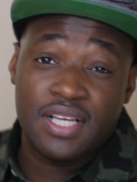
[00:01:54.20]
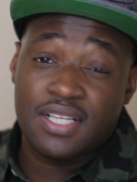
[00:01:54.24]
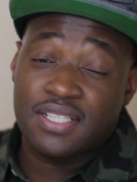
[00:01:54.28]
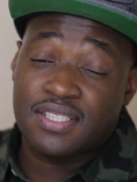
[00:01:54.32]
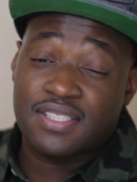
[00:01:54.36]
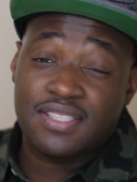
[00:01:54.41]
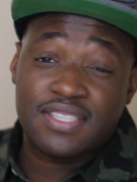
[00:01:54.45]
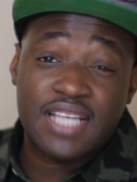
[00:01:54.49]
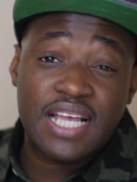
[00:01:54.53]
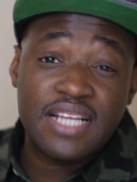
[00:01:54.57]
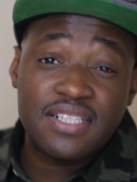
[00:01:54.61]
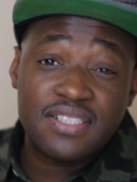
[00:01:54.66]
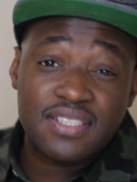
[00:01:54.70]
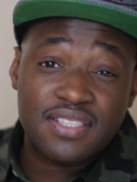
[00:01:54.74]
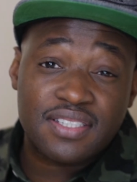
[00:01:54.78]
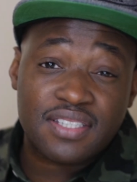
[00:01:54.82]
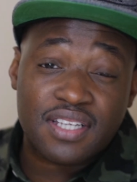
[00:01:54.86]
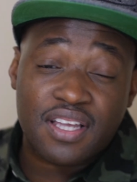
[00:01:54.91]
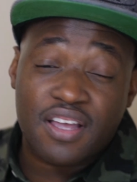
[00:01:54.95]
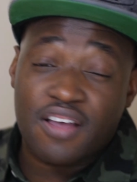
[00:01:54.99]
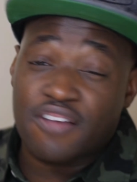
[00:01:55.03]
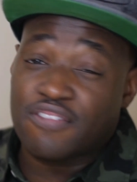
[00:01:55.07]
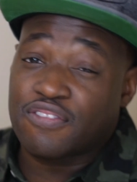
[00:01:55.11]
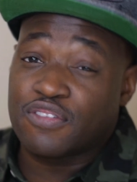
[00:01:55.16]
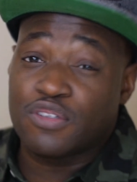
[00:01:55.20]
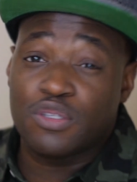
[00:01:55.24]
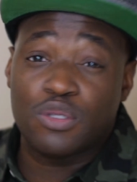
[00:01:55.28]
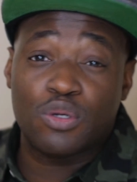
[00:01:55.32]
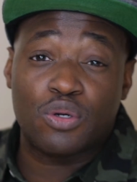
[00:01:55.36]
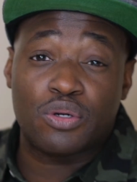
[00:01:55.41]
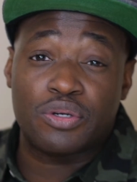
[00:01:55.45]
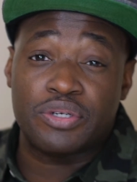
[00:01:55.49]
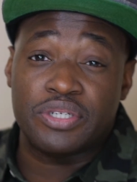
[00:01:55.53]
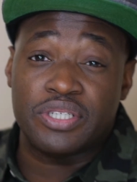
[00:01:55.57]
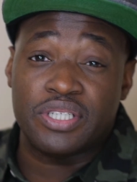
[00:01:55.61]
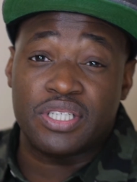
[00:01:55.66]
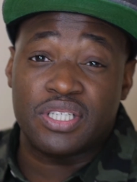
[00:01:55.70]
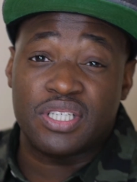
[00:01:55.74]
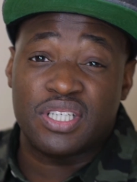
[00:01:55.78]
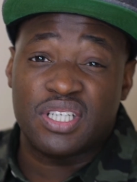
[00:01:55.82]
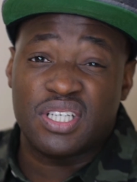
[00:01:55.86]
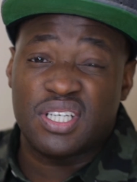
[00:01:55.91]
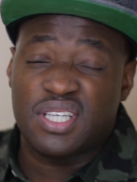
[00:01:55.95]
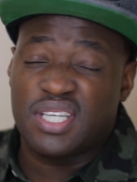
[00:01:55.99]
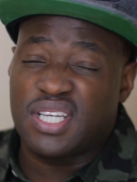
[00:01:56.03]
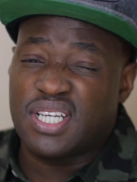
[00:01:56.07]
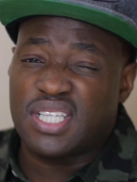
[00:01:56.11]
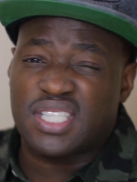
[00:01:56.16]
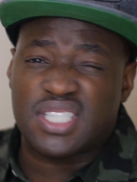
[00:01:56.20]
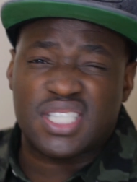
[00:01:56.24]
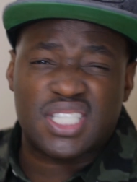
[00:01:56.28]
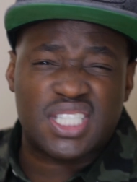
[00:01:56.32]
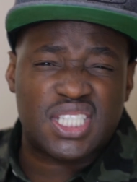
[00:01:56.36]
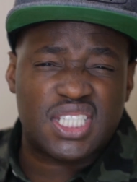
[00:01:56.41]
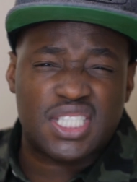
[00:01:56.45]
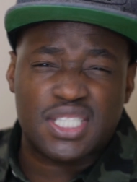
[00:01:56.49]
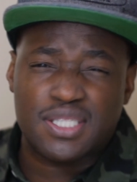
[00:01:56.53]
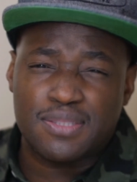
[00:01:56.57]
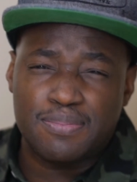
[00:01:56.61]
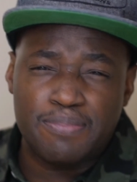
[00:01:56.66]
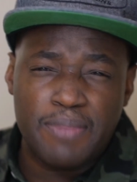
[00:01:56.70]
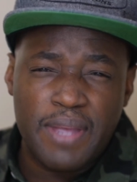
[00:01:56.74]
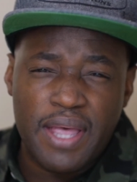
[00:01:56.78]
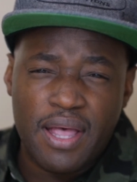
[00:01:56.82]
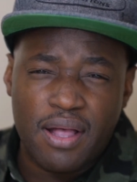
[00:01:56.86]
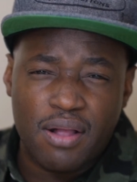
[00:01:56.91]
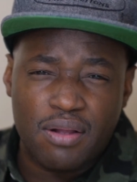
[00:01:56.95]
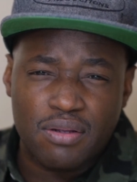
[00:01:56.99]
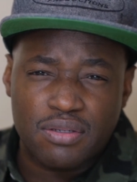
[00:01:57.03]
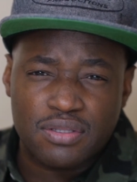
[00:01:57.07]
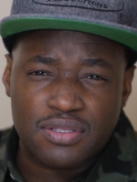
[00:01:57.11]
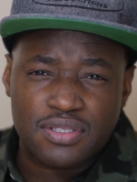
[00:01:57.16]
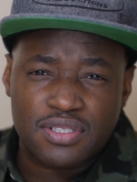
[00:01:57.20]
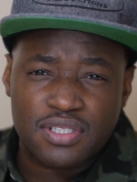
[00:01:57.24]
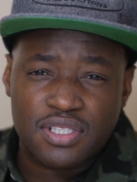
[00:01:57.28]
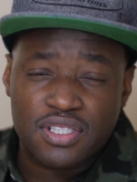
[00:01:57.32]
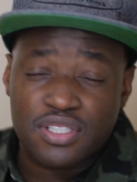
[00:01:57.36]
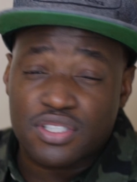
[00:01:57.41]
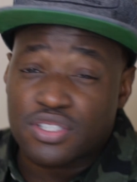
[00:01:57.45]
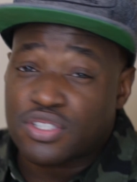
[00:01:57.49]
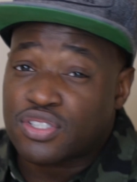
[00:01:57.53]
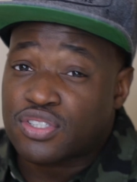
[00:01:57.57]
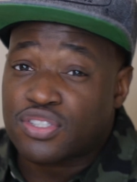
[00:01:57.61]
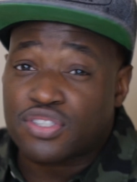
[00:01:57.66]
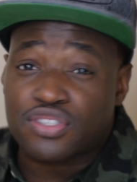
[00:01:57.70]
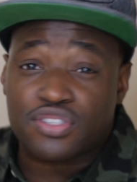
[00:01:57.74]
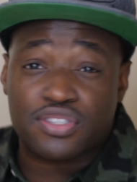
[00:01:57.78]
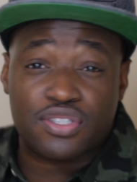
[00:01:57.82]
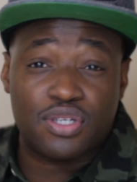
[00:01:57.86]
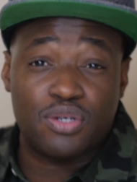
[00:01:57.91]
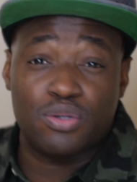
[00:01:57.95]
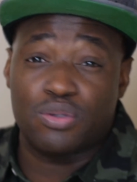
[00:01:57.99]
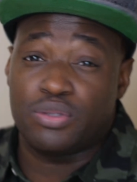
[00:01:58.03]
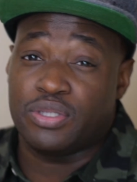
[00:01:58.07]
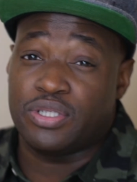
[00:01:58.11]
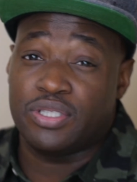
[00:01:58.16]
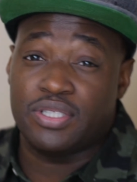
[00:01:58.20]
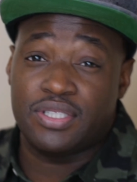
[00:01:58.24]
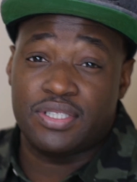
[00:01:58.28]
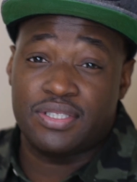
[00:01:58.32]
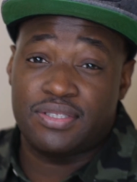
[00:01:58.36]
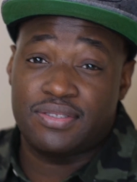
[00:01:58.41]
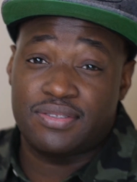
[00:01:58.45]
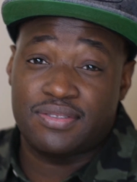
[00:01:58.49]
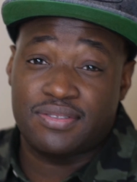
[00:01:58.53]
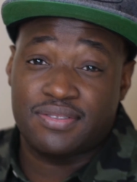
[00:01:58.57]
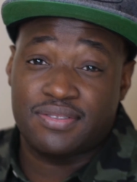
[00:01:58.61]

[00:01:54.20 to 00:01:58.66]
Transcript: Scents of Glory. It smells so good.